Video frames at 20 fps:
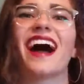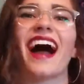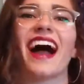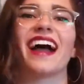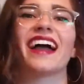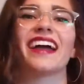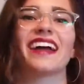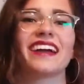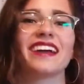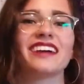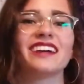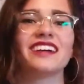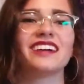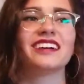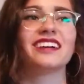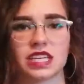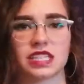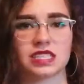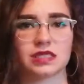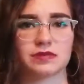I,
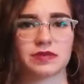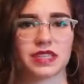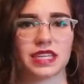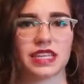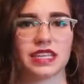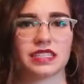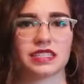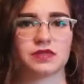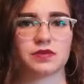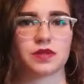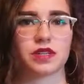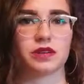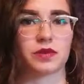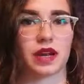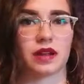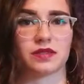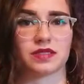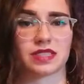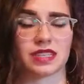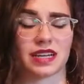it's a place where when
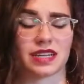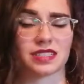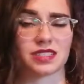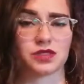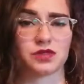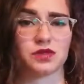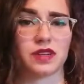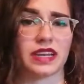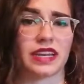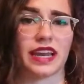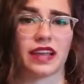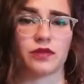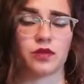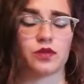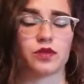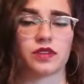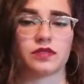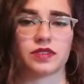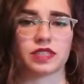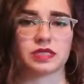I was in high school, I never
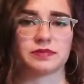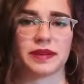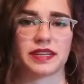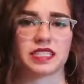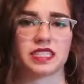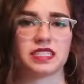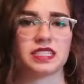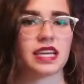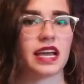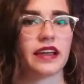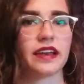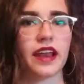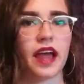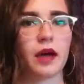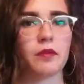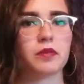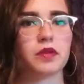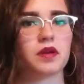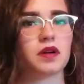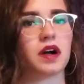would have expected to end
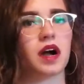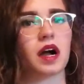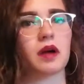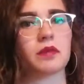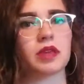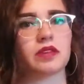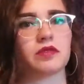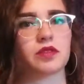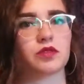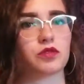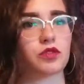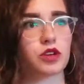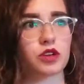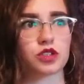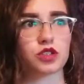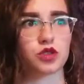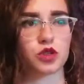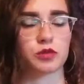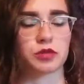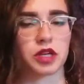up, um, even for
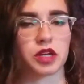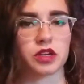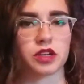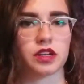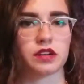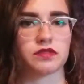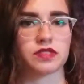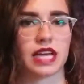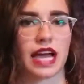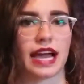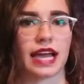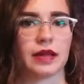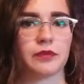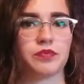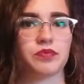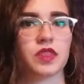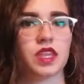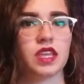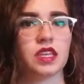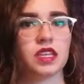a short period of
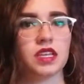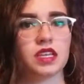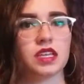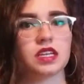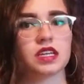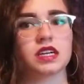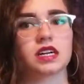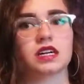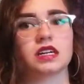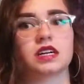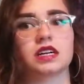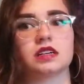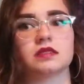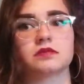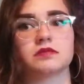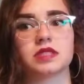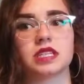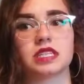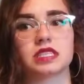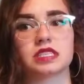time.
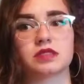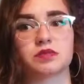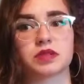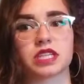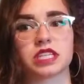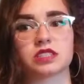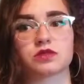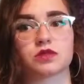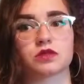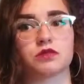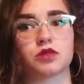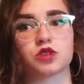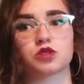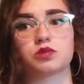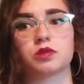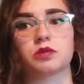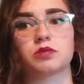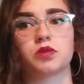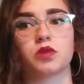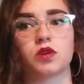Um, it's a place where most
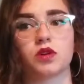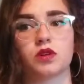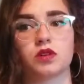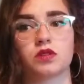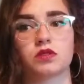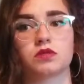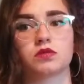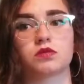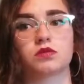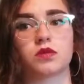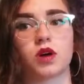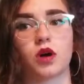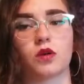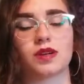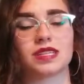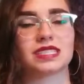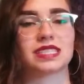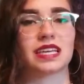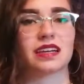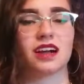people
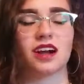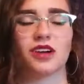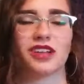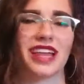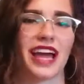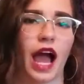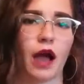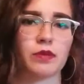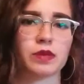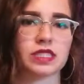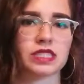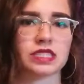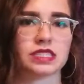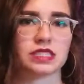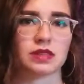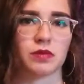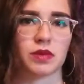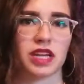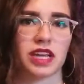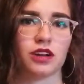always think, oh, that happens to
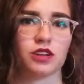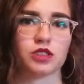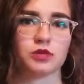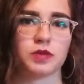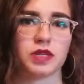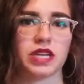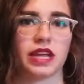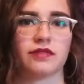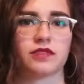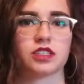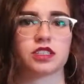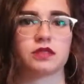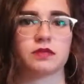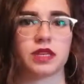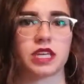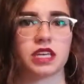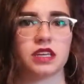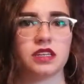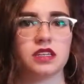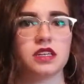somebody else, but never to
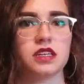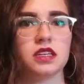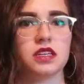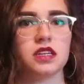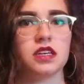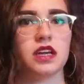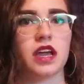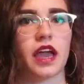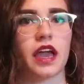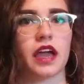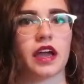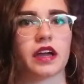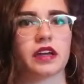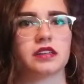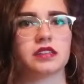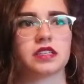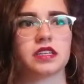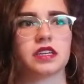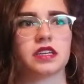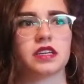me.
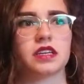And,